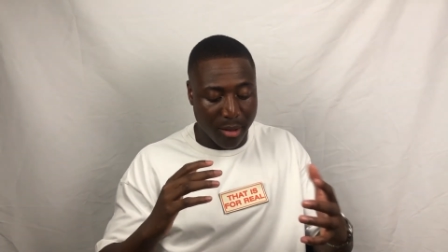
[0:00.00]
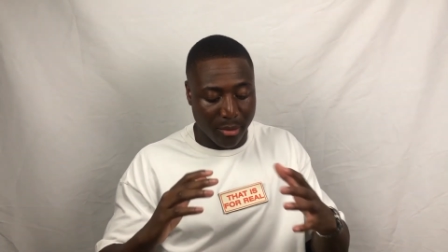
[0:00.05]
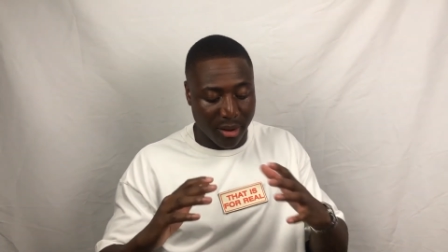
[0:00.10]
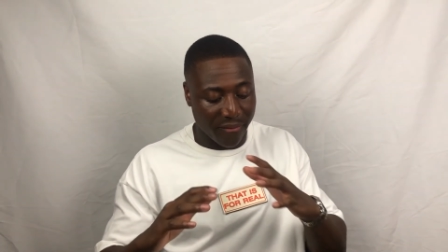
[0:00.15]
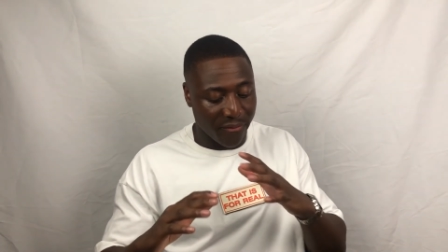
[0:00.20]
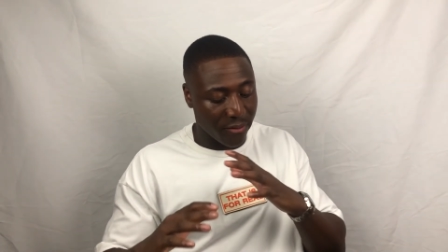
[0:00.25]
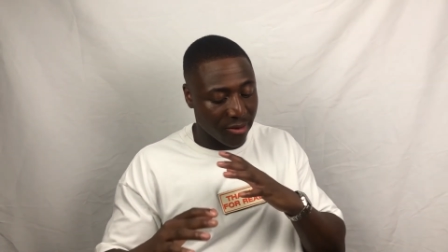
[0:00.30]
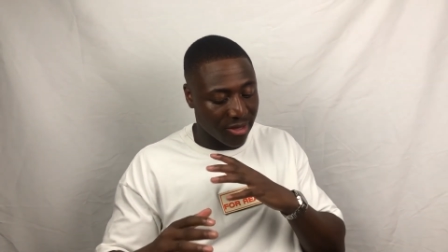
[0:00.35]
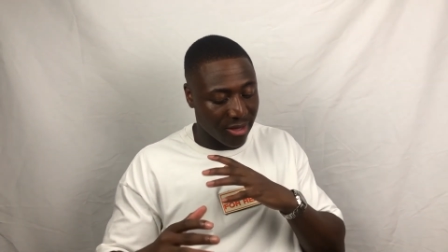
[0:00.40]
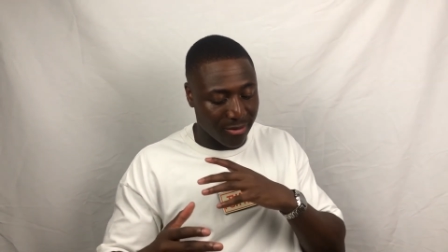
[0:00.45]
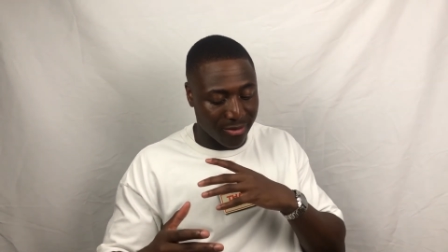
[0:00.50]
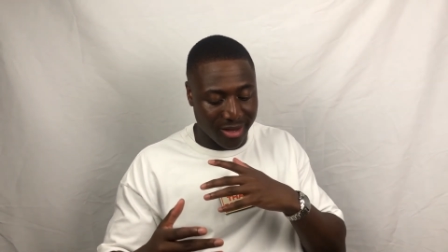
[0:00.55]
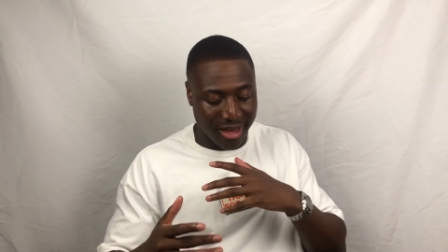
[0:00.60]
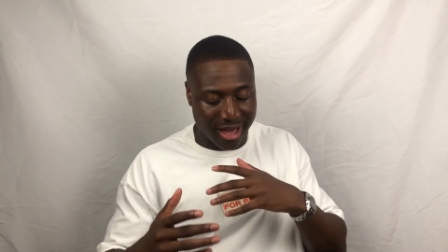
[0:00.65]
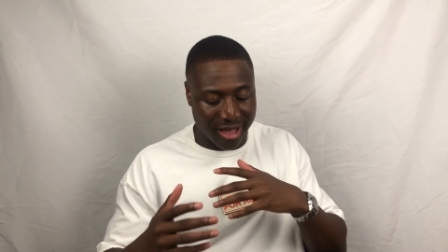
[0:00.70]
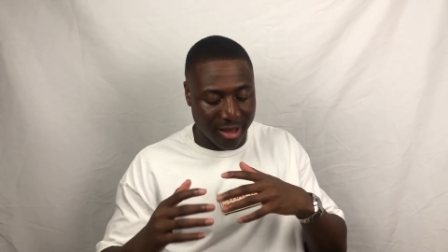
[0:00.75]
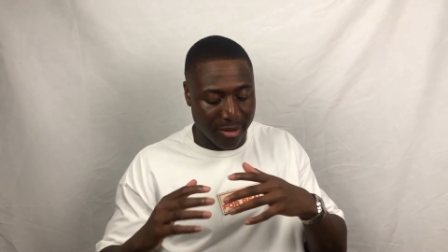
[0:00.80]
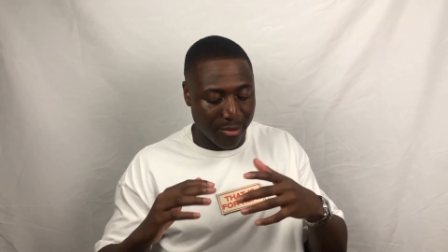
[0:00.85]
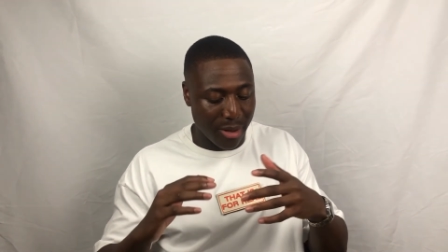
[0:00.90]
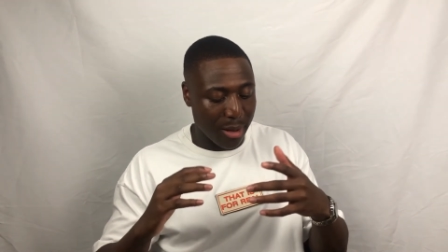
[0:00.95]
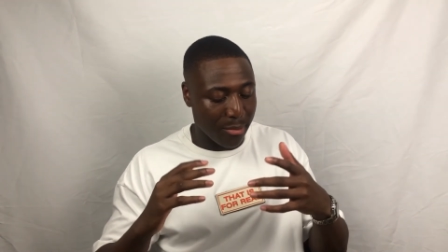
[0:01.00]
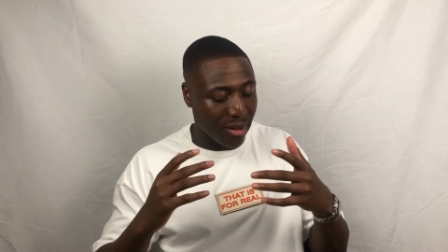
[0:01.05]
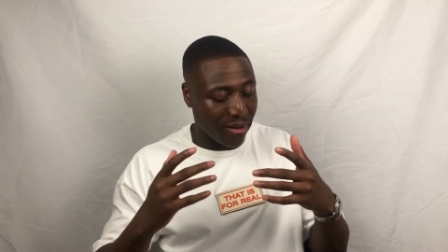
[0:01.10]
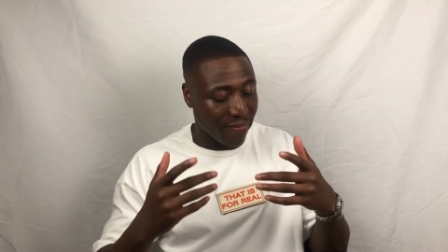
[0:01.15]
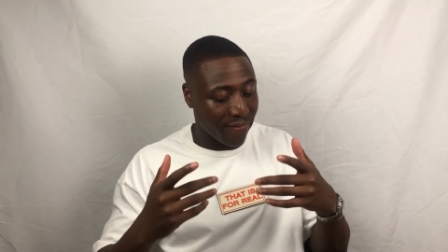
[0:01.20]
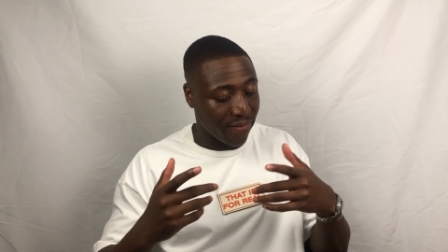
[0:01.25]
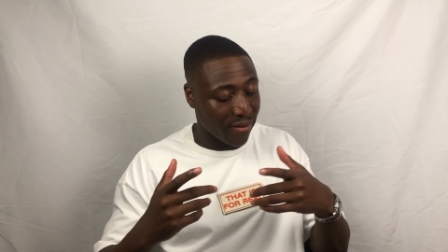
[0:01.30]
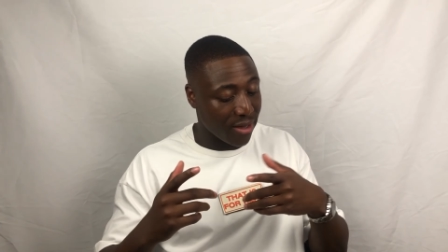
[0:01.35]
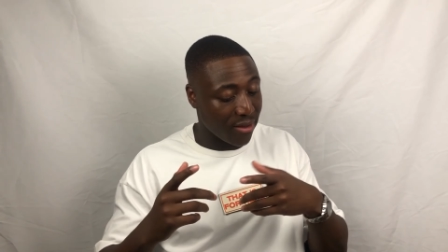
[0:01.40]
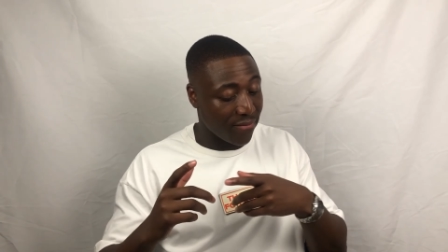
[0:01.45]
My footsteps guided by my
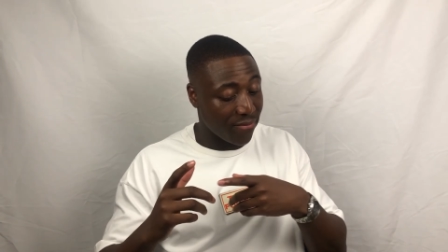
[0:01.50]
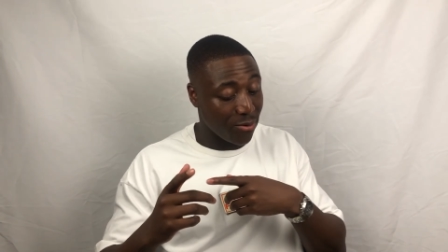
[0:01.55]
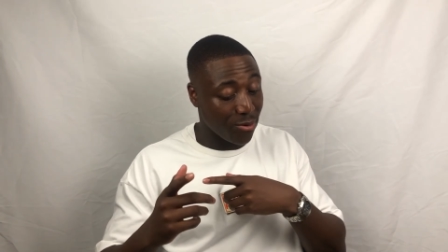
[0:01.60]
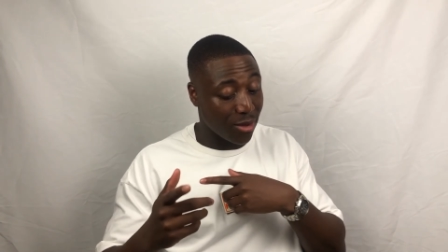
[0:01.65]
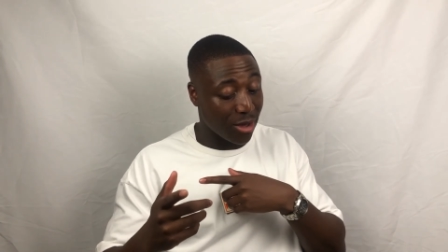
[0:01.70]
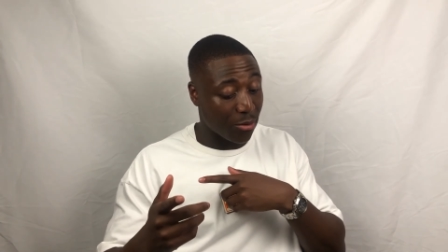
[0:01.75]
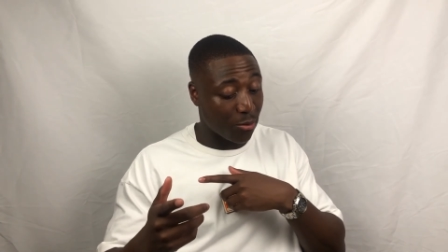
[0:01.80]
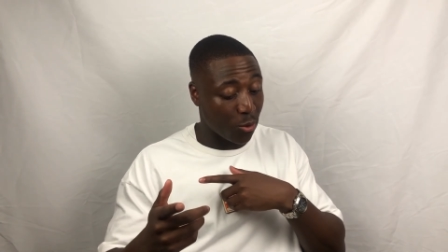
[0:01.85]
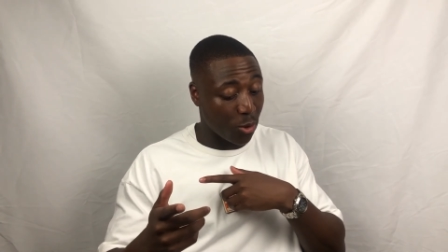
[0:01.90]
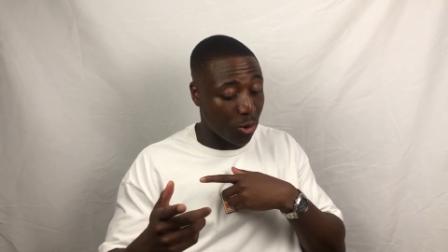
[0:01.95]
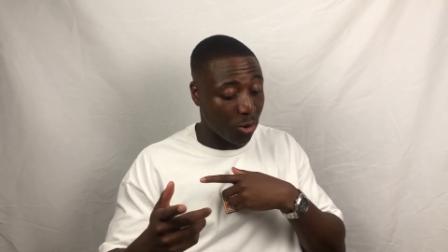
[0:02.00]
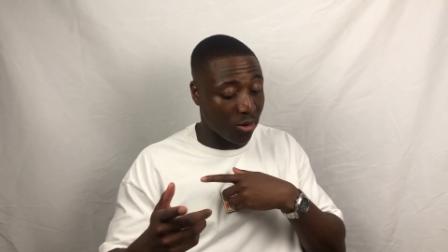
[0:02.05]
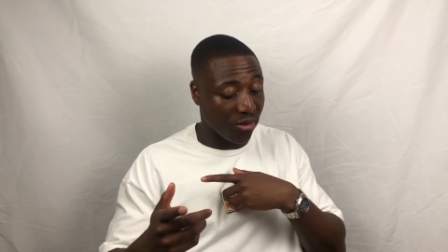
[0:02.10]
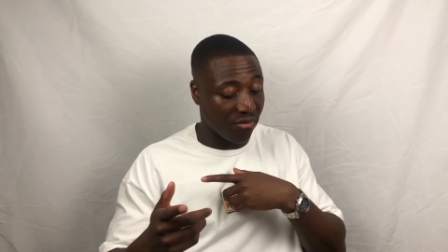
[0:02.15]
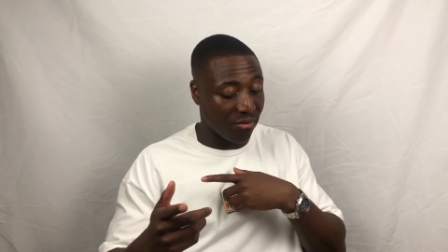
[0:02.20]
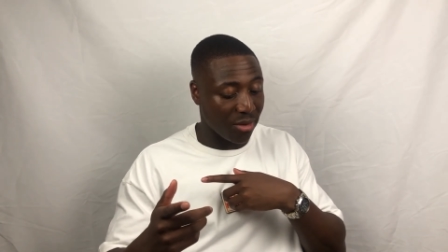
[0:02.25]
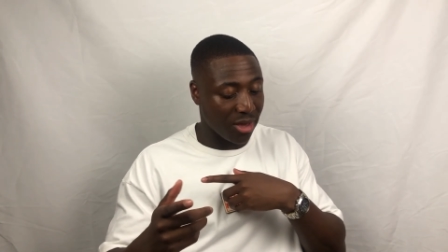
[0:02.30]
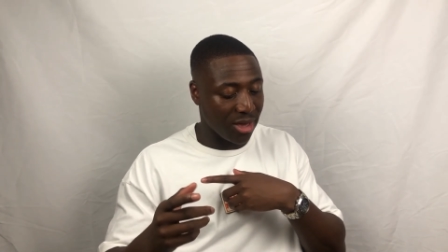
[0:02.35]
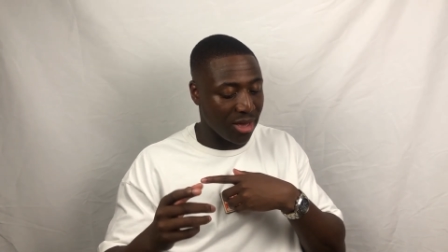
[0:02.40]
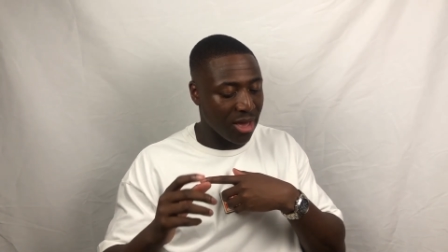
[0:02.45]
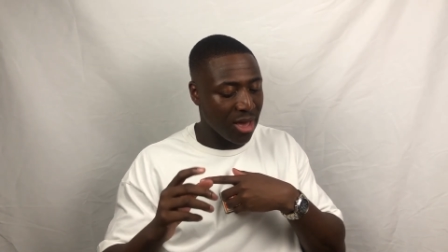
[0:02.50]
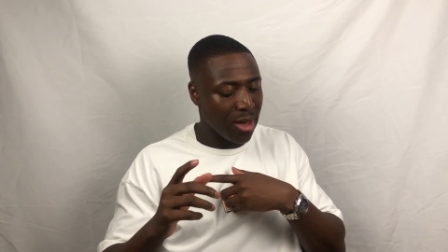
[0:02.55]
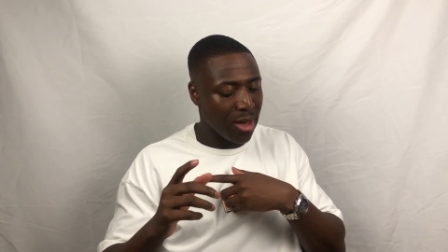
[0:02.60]
faith, you can walk with me.